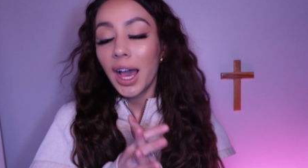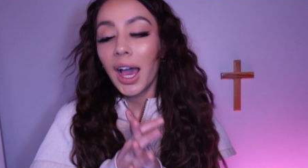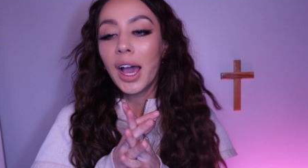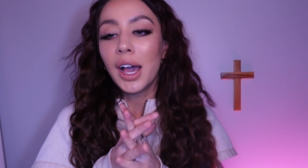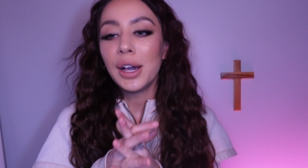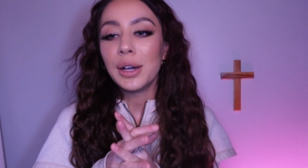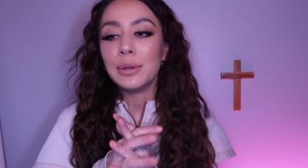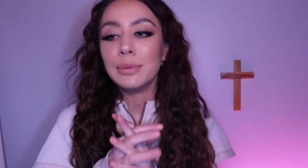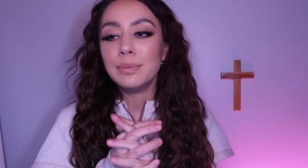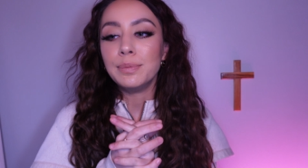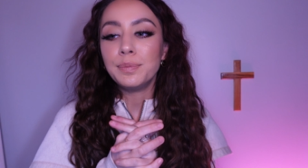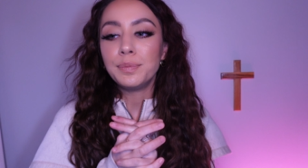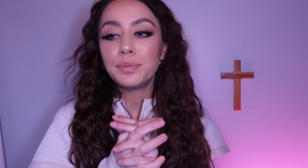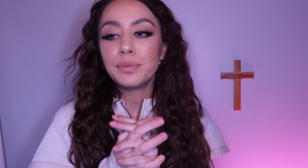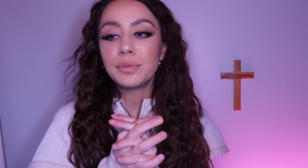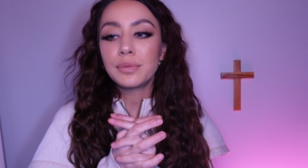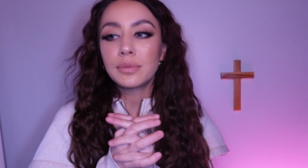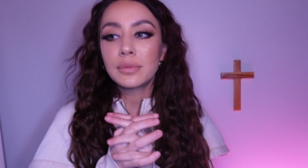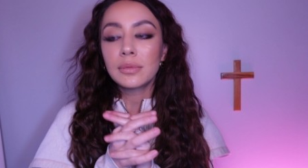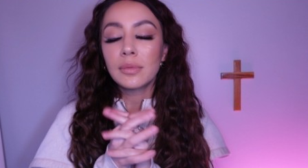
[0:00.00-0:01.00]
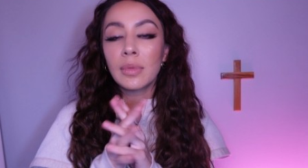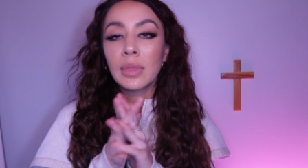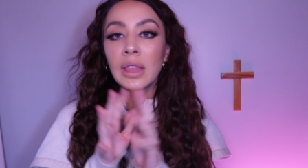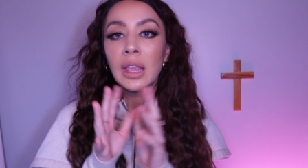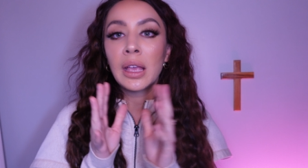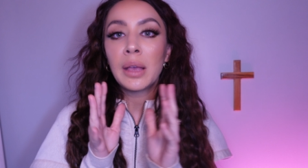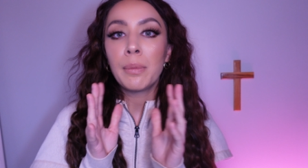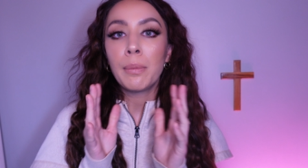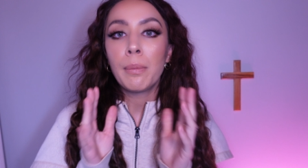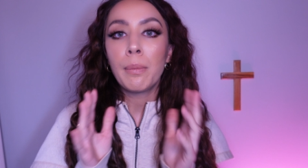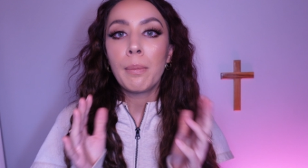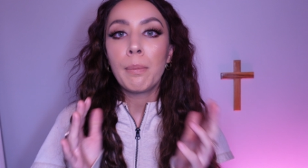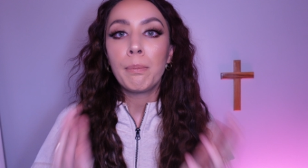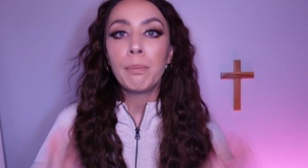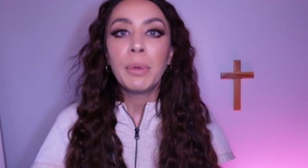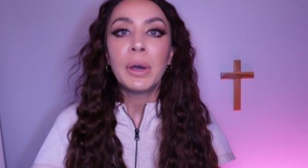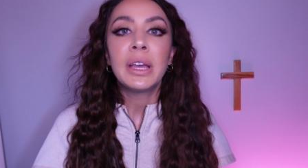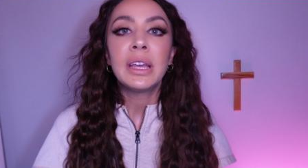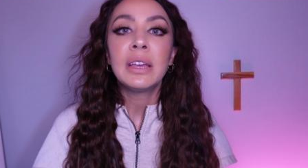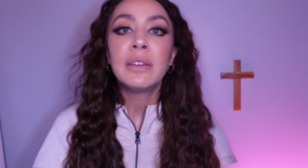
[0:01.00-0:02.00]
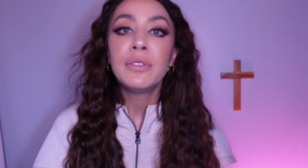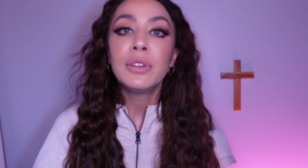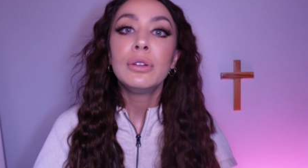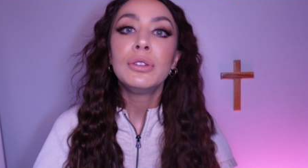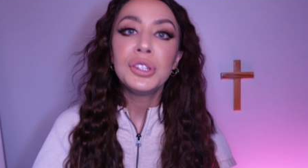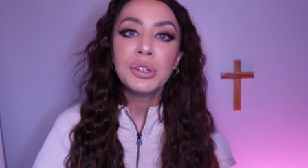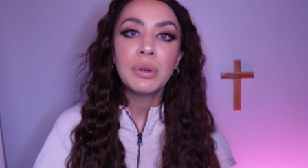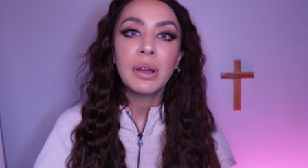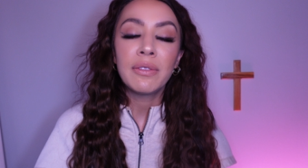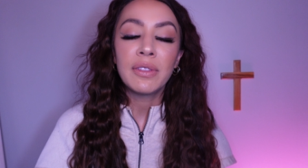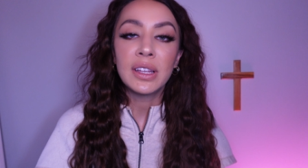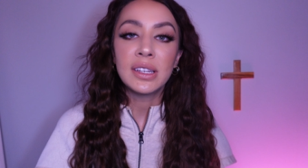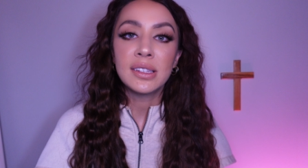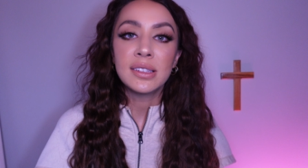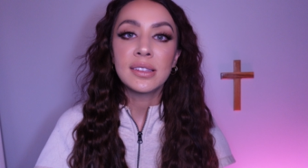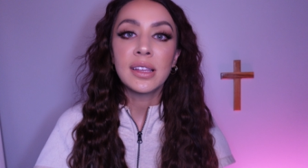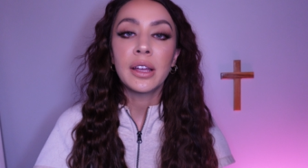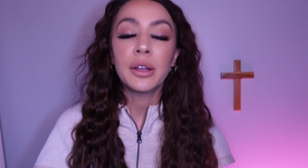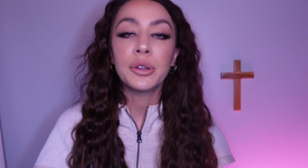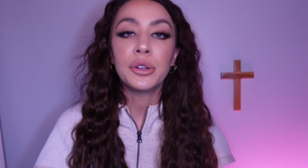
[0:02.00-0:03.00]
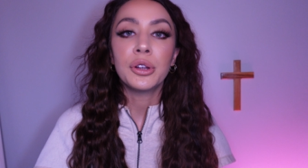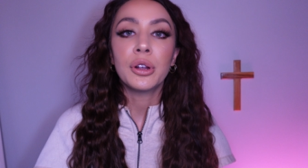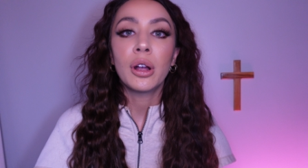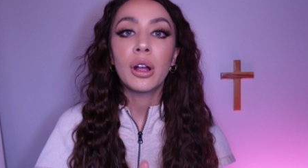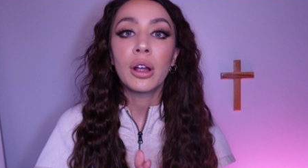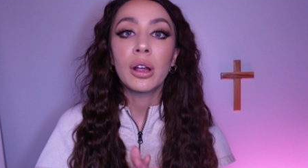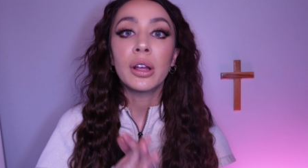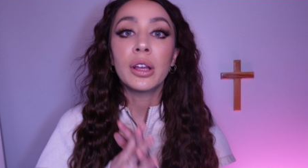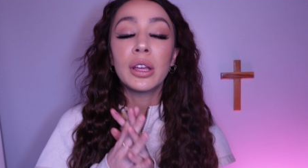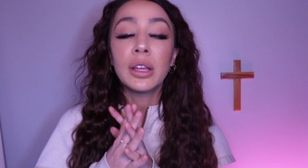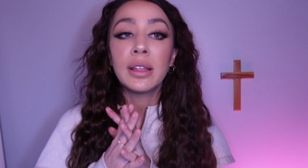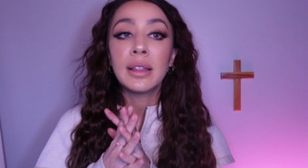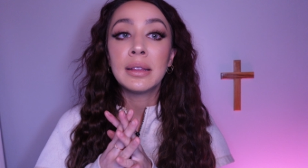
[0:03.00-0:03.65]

Um, but if you do have that desire in your heart,